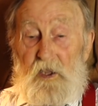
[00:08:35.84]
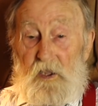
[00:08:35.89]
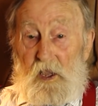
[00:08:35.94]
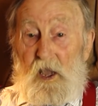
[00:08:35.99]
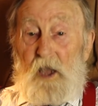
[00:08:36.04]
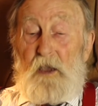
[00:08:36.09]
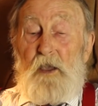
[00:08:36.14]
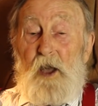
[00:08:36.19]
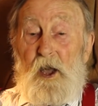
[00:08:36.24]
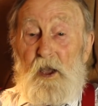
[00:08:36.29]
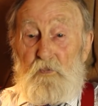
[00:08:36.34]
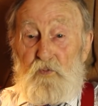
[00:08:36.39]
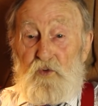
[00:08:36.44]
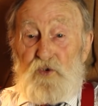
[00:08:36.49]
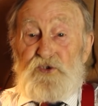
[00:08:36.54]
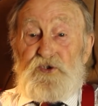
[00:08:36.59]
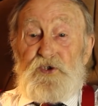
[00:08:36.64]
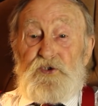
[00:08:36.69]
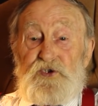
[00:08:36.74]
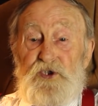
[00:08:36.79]
I
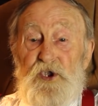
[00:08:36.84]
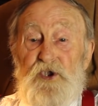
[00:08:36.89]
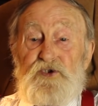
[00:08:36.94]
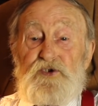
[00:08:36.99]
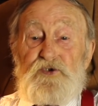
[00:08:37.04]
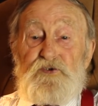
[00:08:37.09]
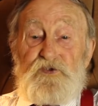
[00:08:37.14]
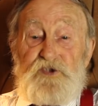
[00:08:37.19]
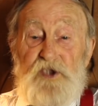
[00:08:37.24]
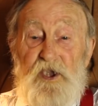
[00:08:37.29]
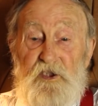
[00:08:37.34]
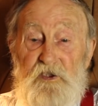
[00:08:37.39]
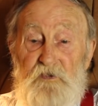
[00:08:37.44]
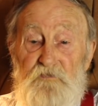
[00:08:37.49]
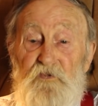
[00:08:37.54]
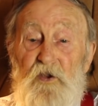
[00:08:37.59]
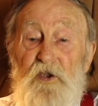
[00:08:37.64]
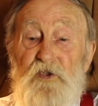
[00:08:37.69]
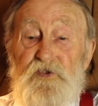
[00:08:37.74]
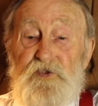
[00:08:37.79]
would suggest you take
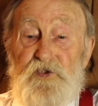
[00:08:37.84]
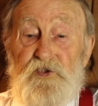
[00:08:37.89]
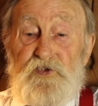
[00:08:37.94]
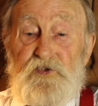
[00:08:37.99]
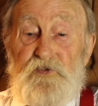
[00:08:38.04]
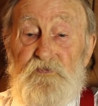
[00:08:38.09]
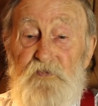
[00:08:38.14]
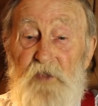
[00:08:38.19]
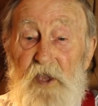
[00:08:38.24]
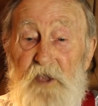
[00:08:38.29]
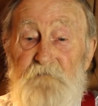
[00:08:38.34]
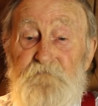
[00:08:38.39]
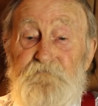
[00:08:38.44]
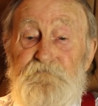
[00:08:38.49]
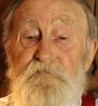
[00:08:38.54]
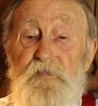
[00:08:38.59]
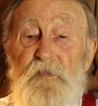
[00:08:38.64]
advantage of that.